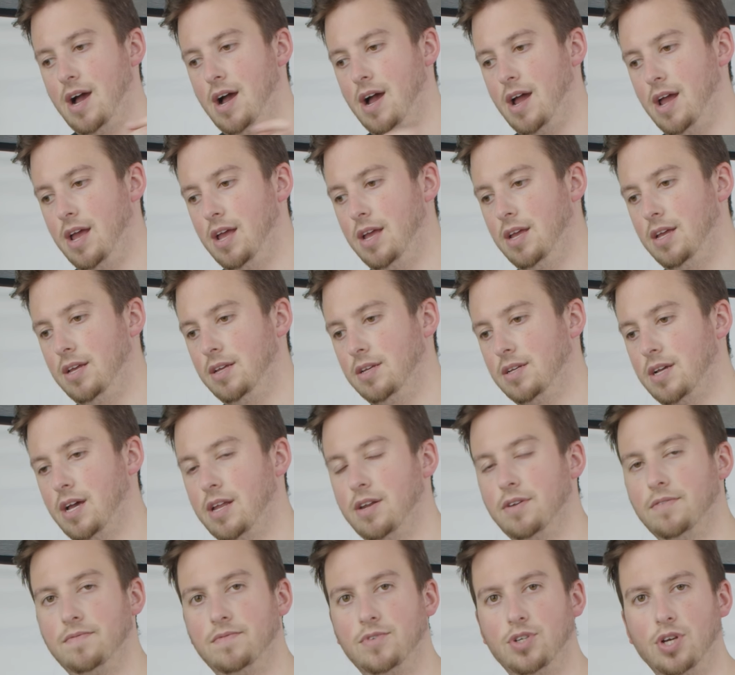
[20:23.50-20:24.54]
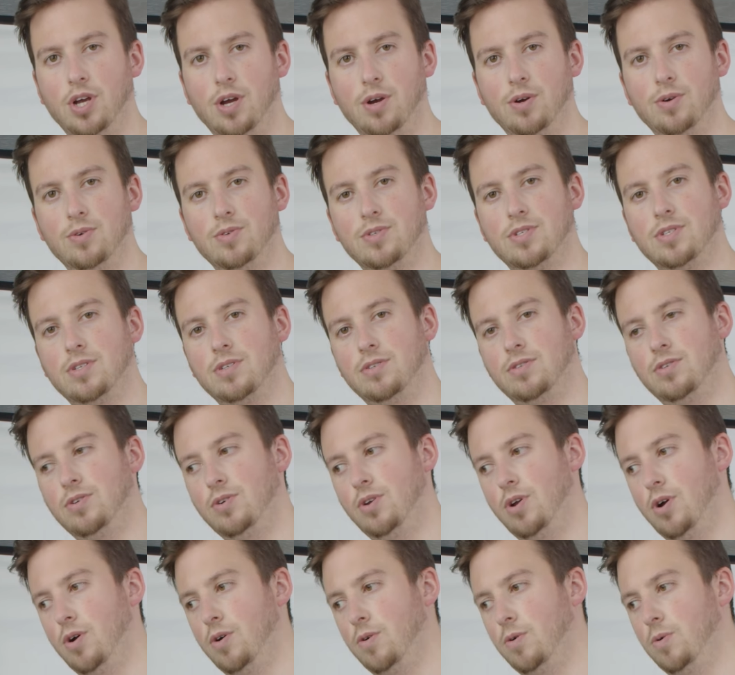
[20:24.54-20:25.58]
I kind of chose to
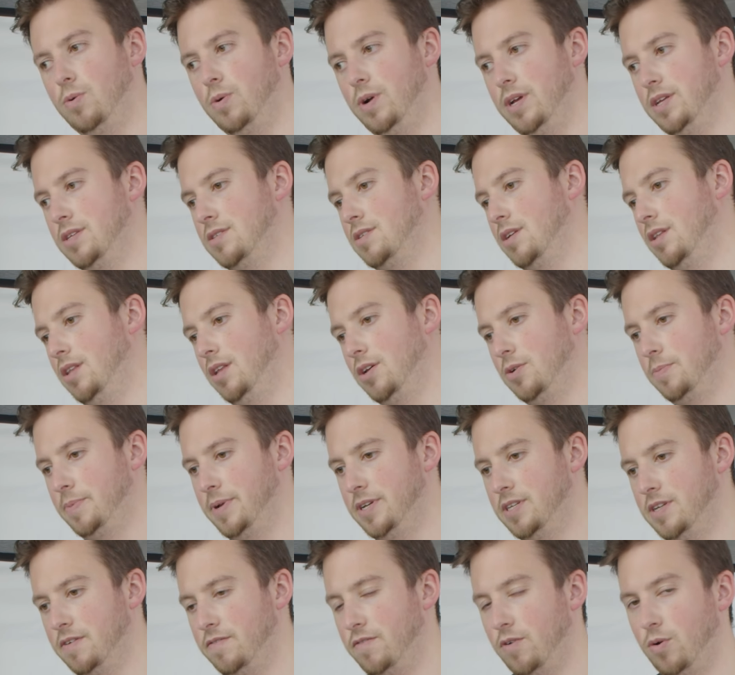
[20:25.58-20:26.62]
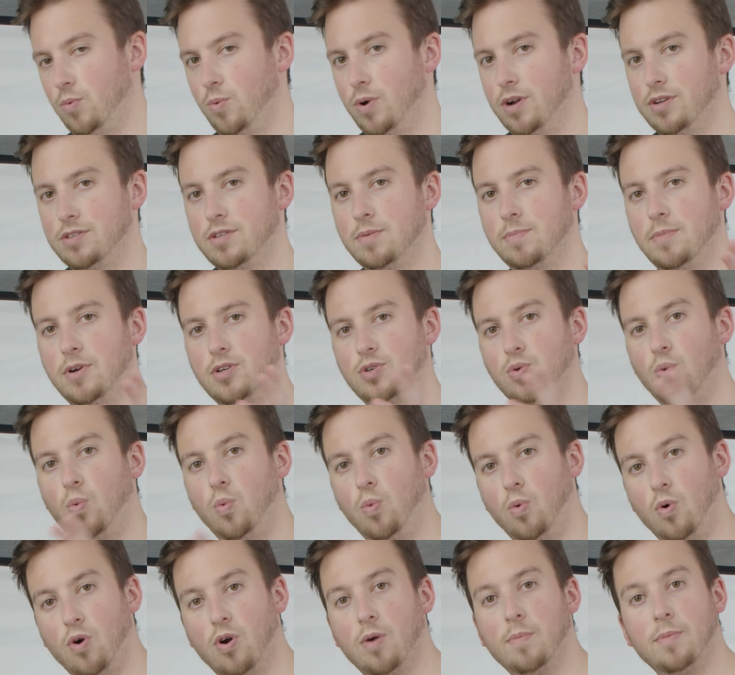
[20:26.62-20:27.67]
go is a little bit different where it's a much
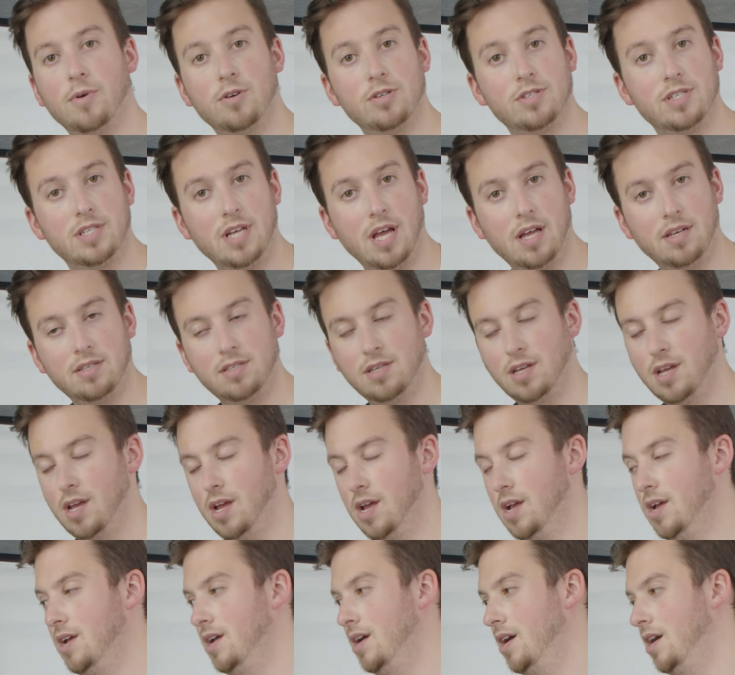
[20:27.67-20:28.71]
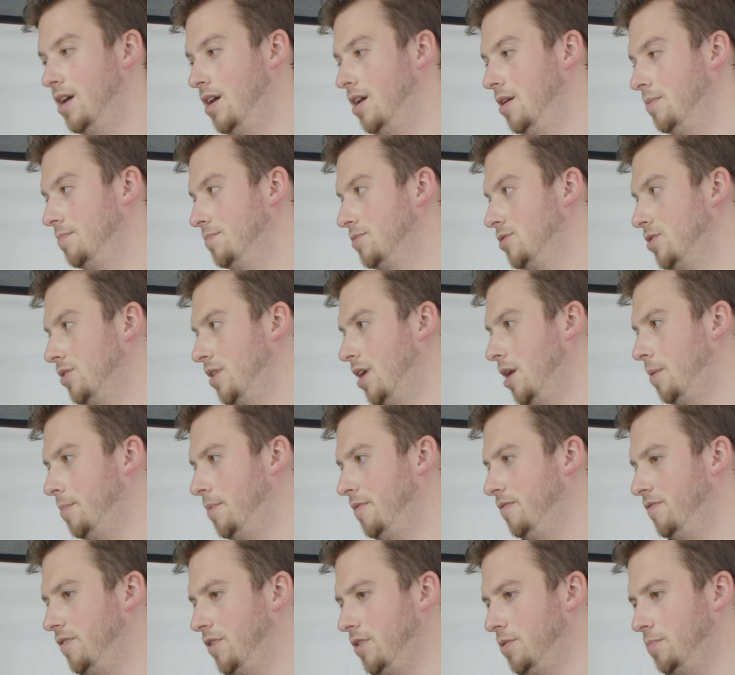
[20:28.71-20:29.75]
warmer set um, so that would
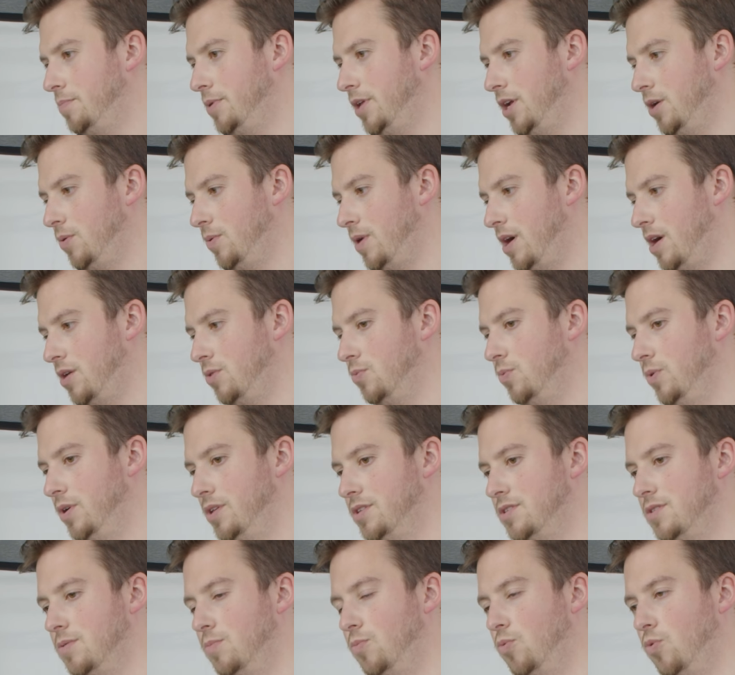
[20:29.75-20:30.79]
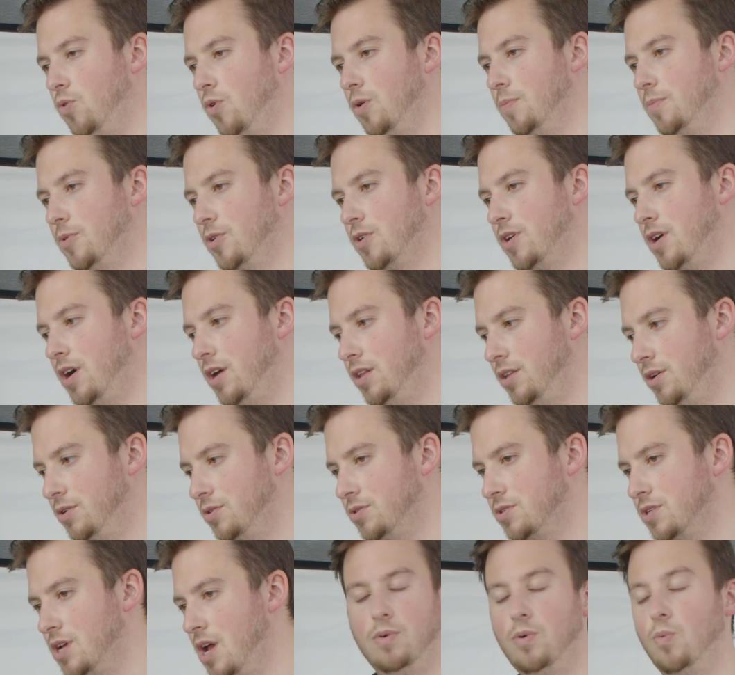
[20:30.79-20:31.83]
be fun to play around with some warmer
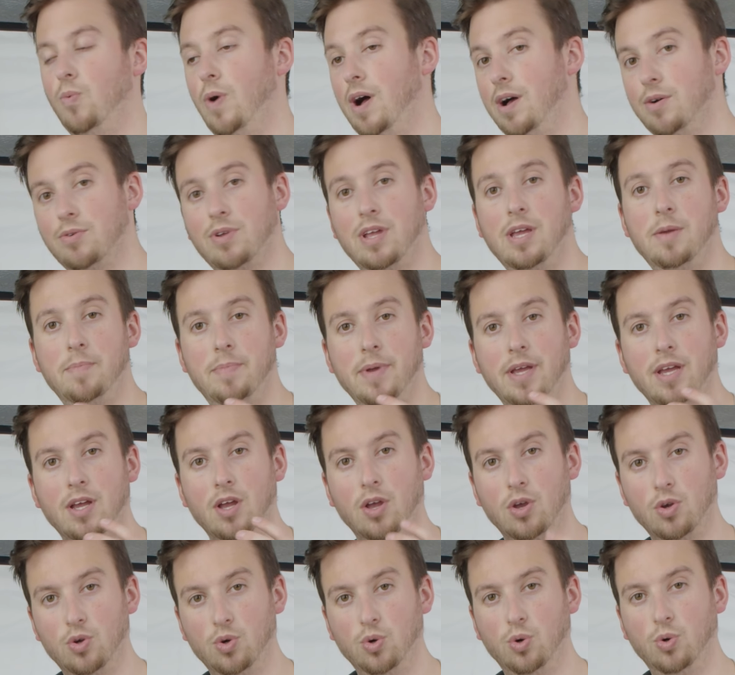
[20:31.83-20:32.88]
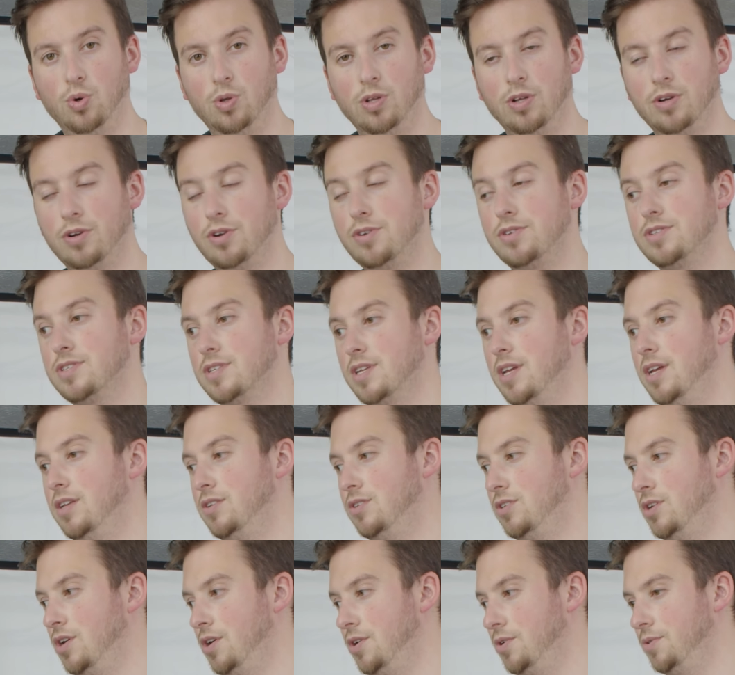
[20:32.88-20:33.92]
colors while keeping cooler
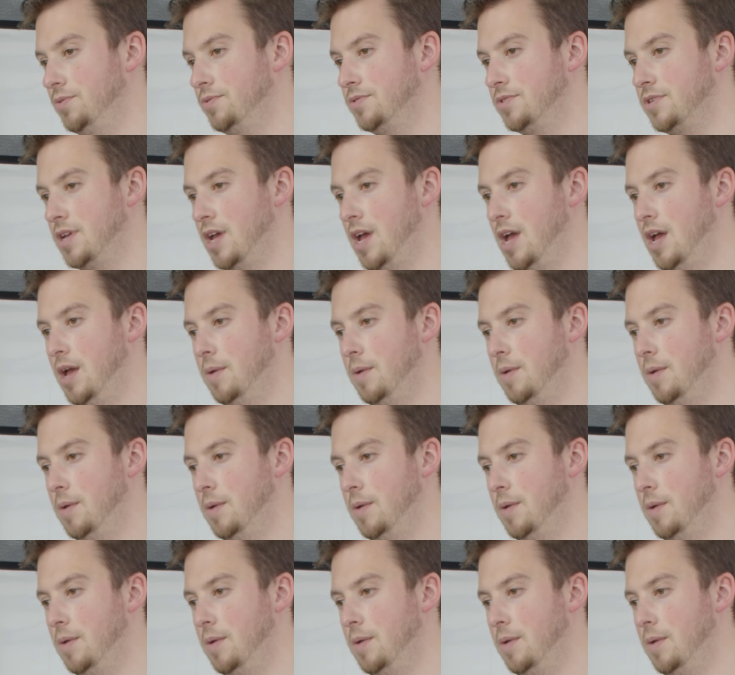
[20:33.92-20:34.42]
skin tones,